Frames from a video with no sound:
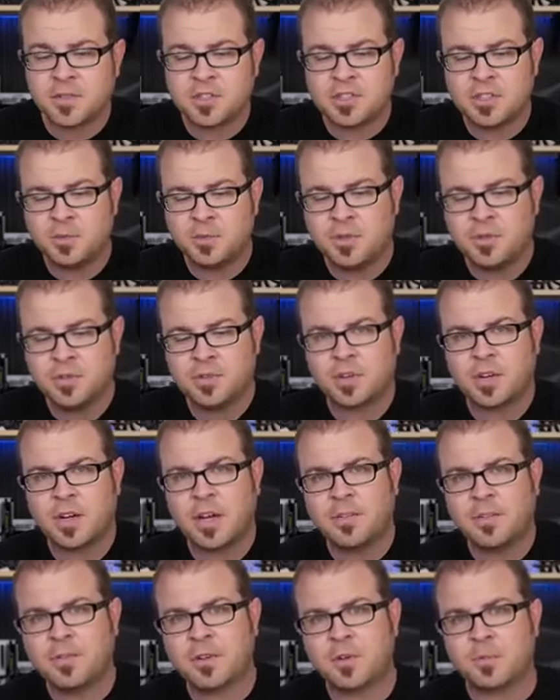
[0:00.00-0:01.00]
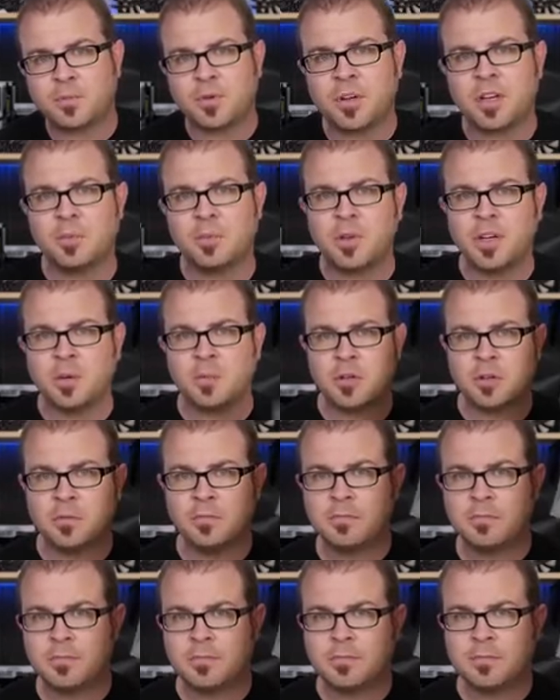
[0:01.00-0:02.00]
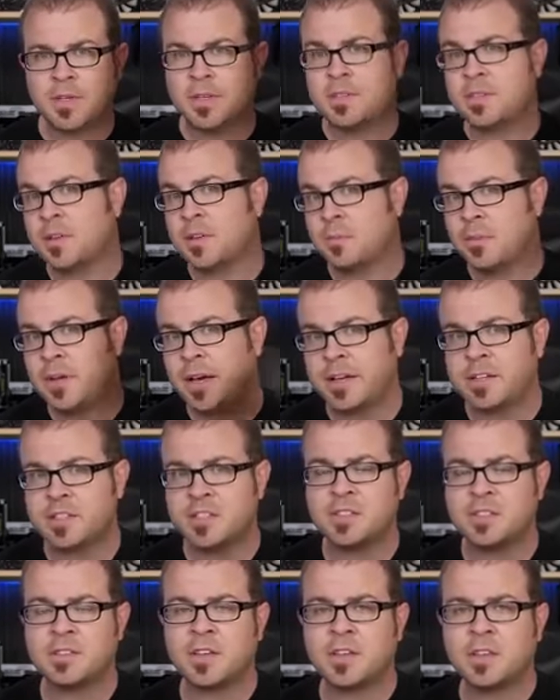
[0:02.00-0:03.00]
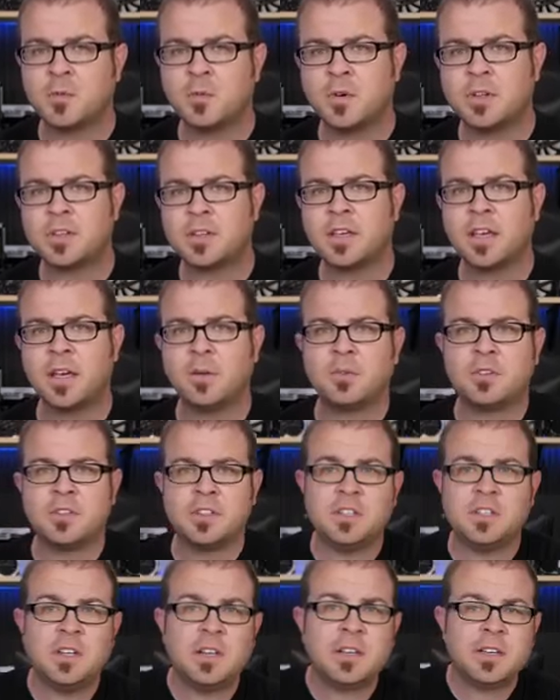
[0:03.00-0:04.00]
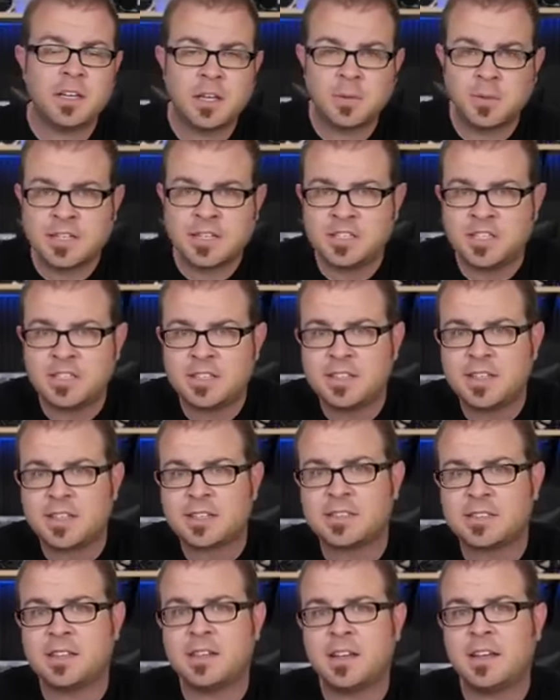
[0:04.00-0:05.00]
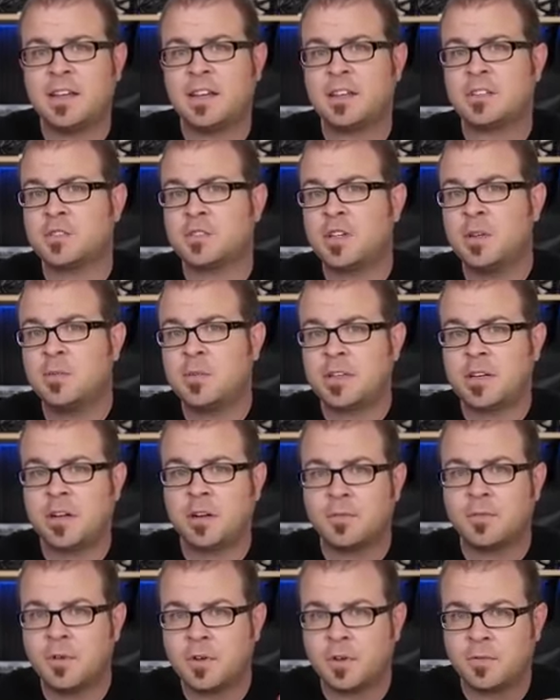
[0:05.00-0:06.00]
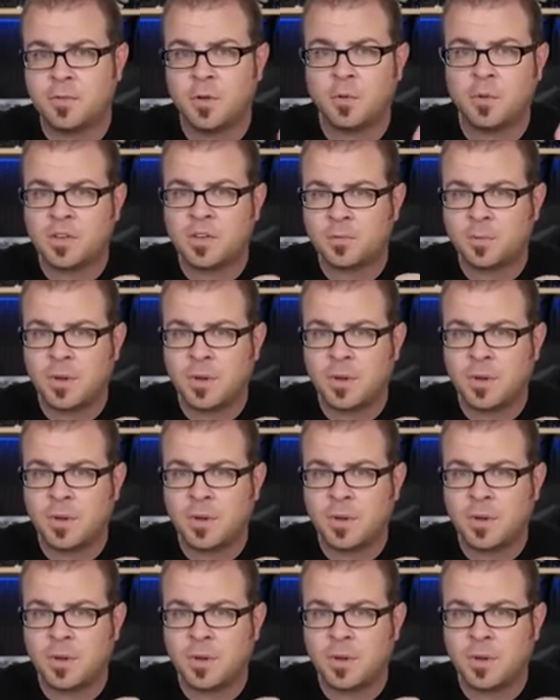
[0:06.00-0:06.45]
for GPUs are often pretty minimal, but some packages, like the one that came with the Gigabyte GTX 1080 Extreme that I reviewed a few weeks